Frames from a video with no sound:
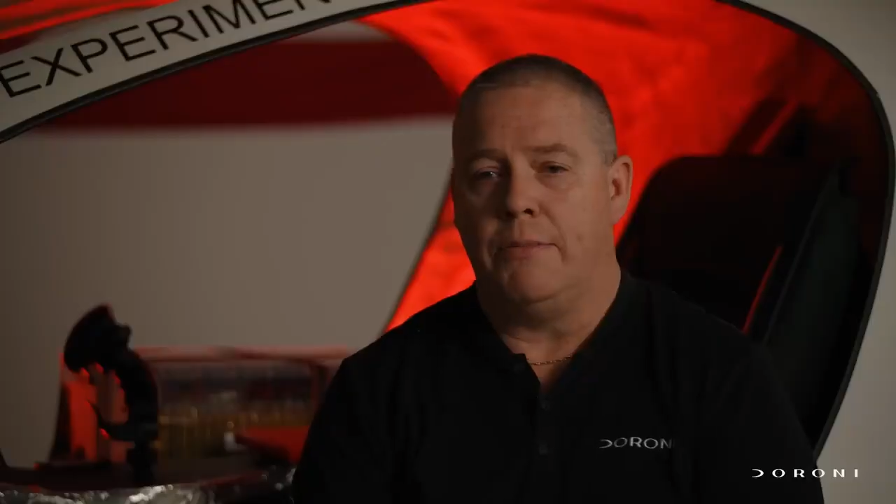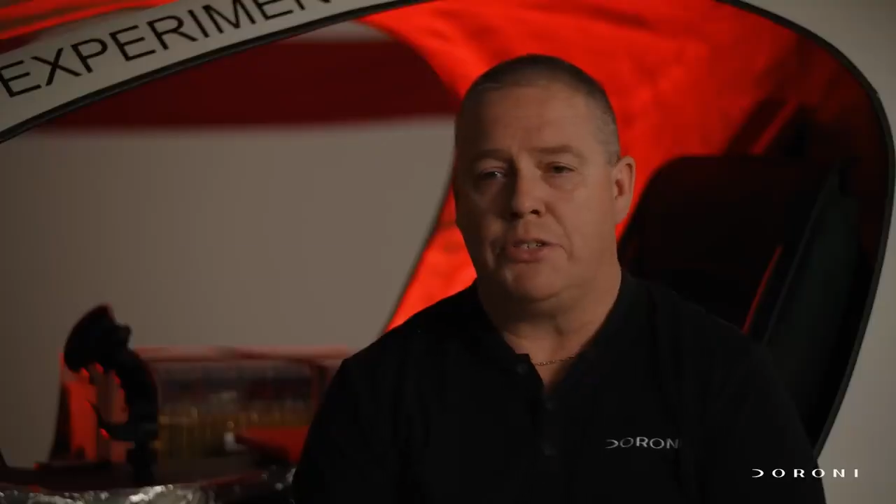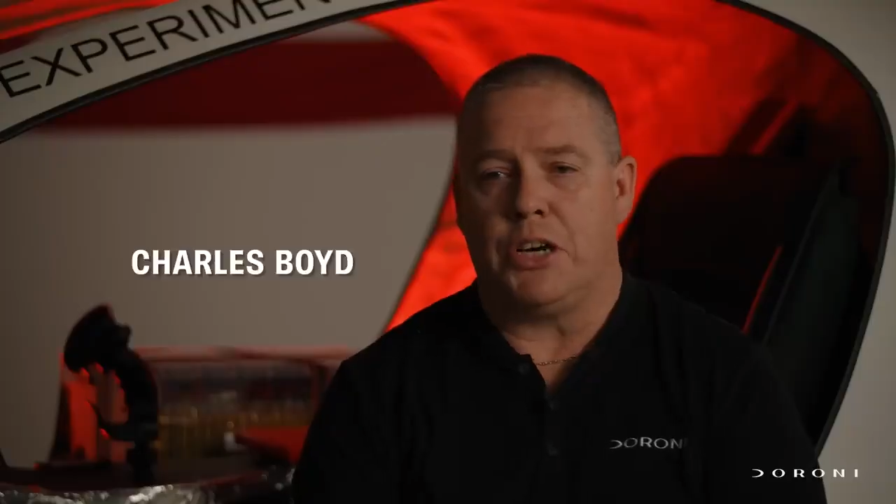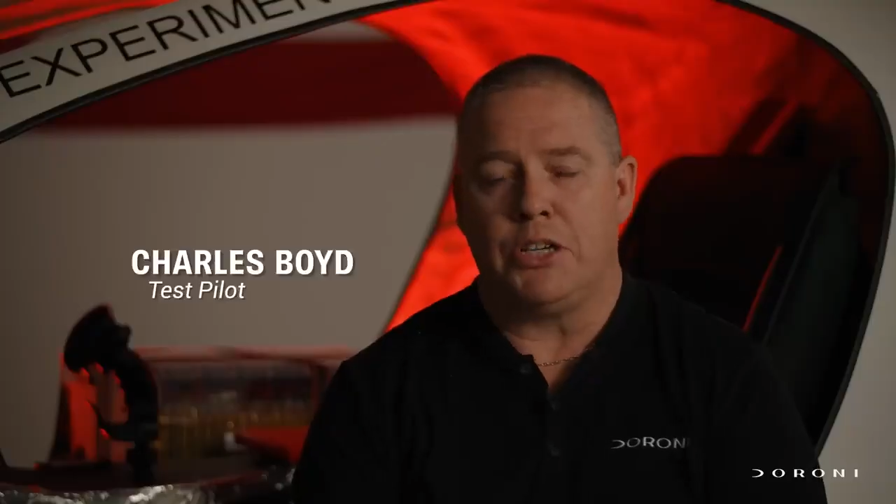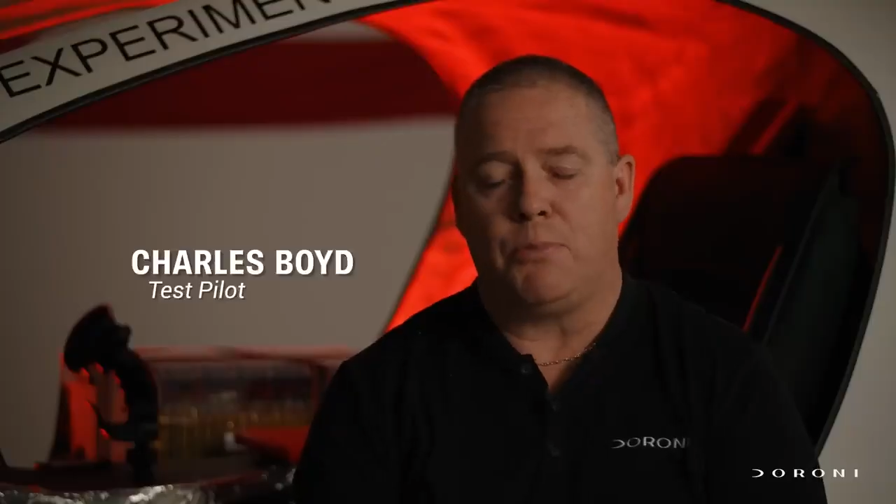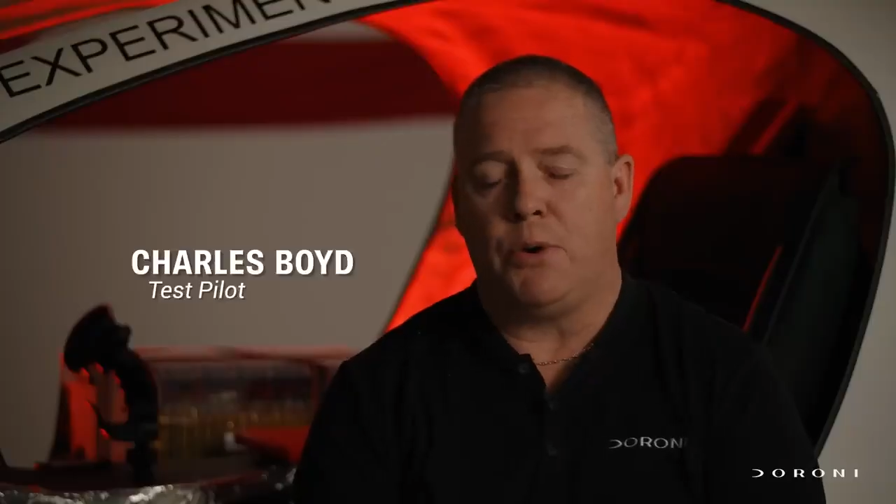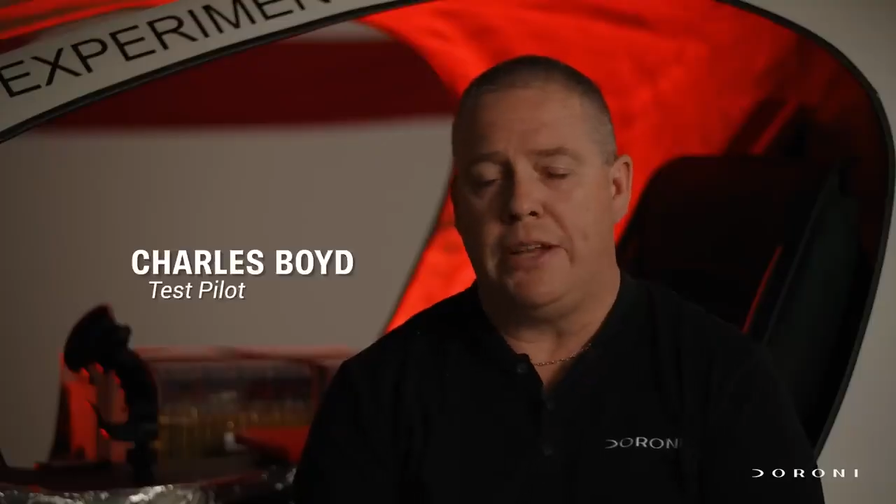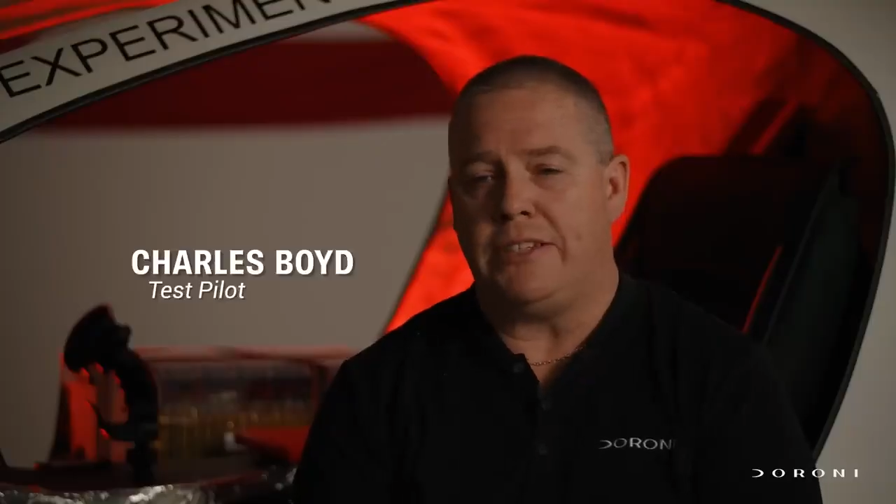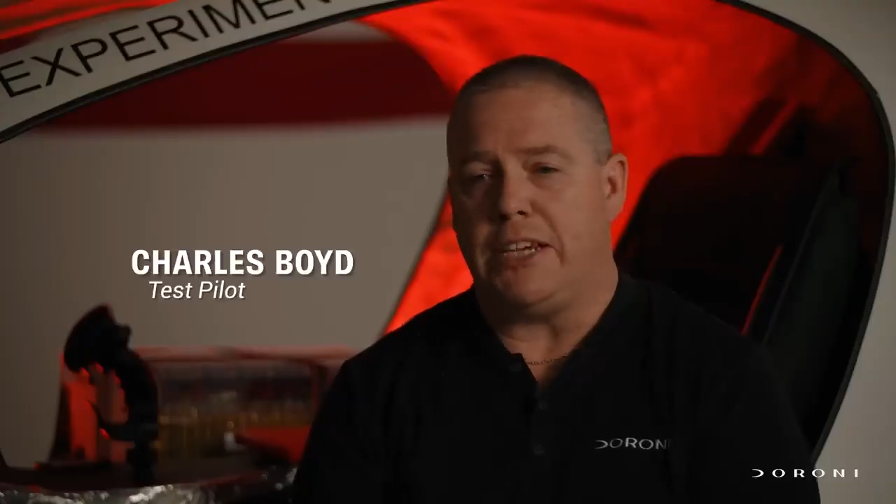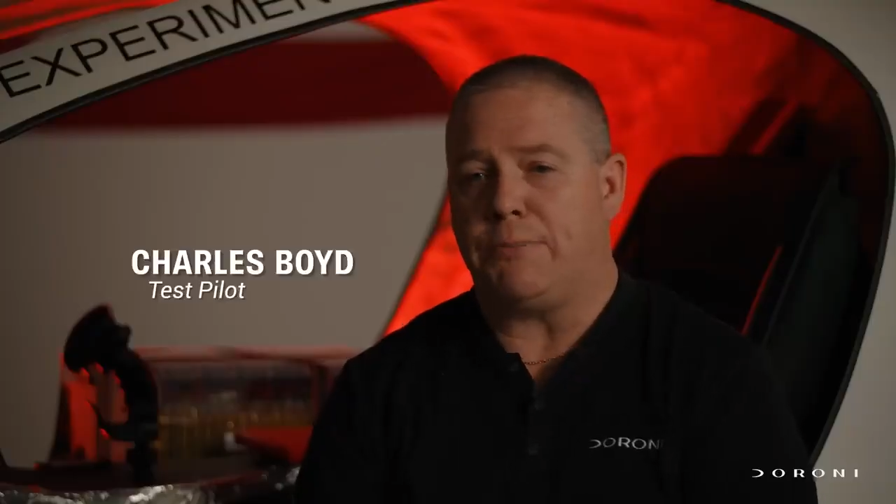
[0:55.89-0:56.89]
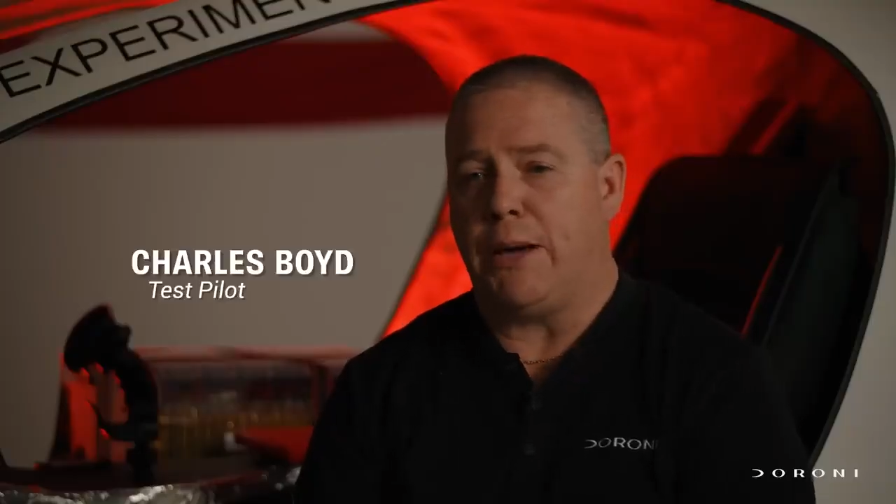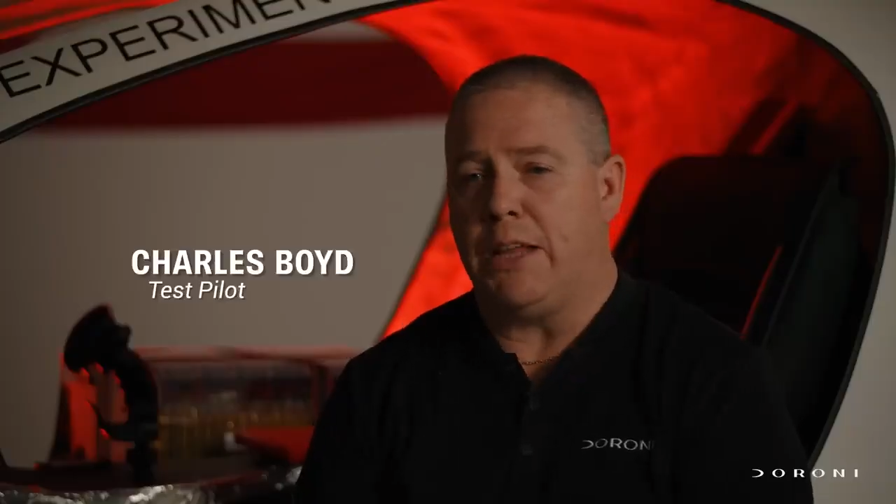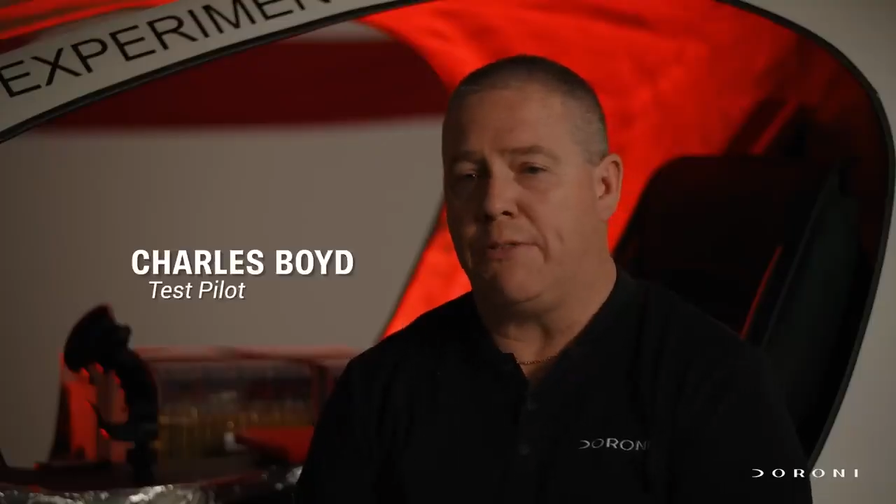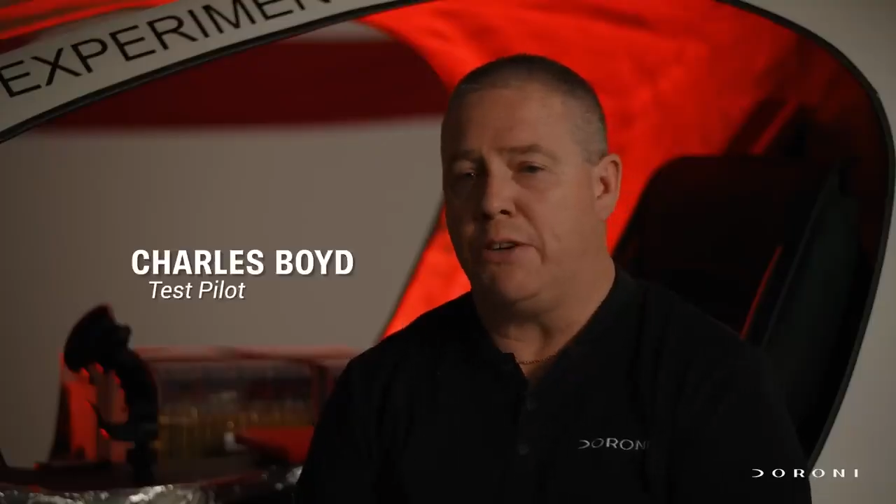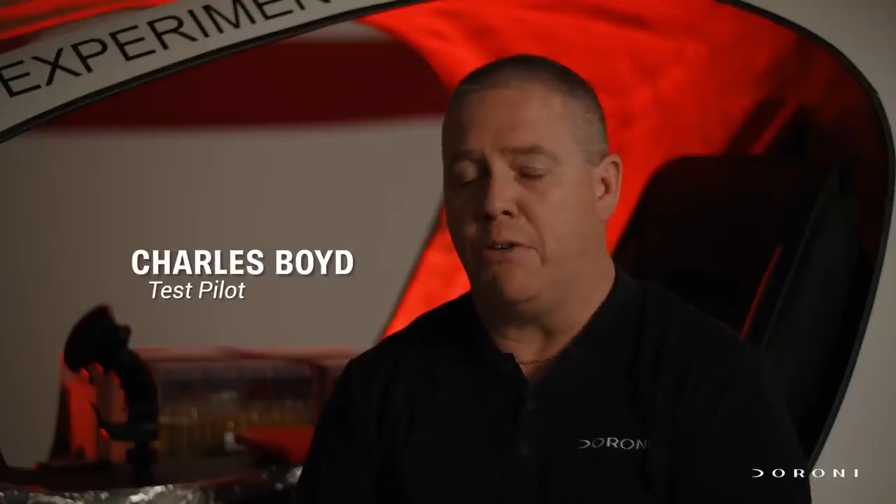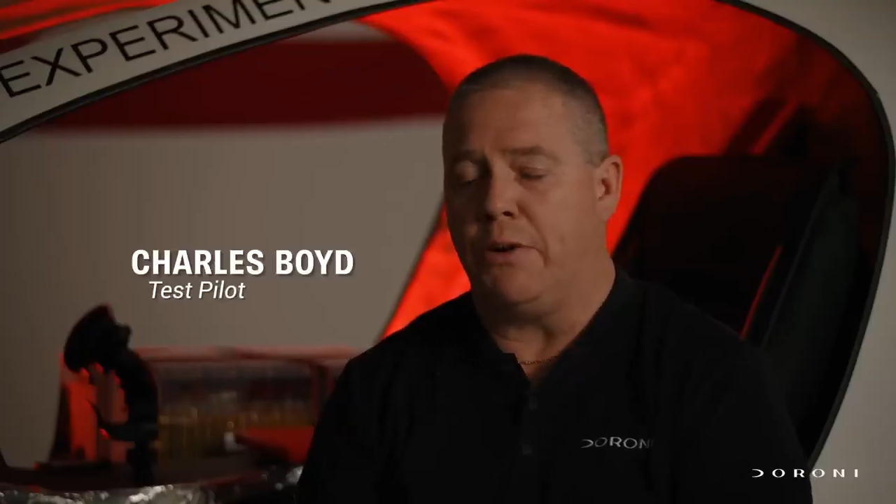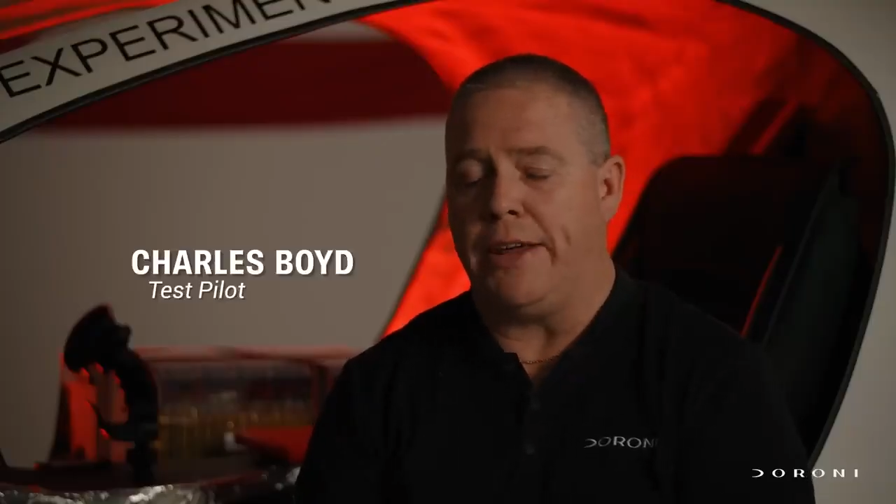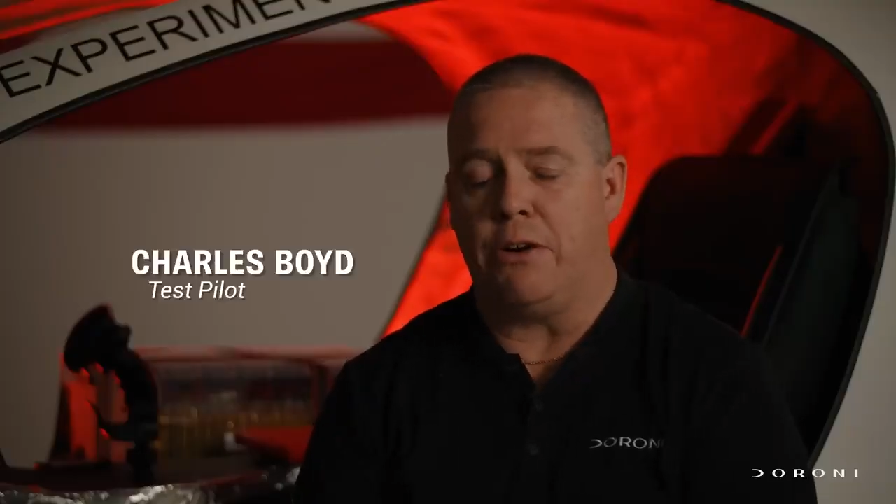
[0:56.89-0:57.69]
I'm Charles Boyd, test pilot for Doroni